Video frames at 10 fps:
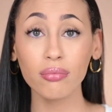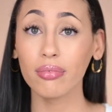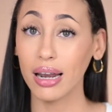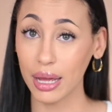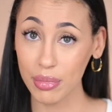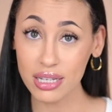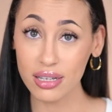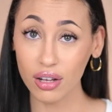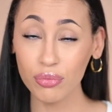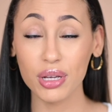like
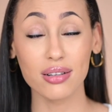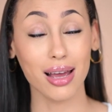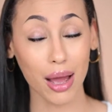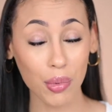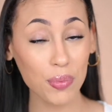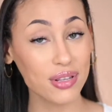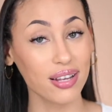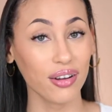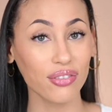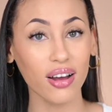myself, because I am a person
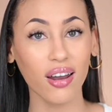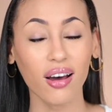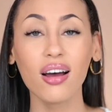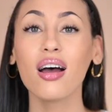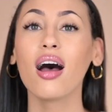of color,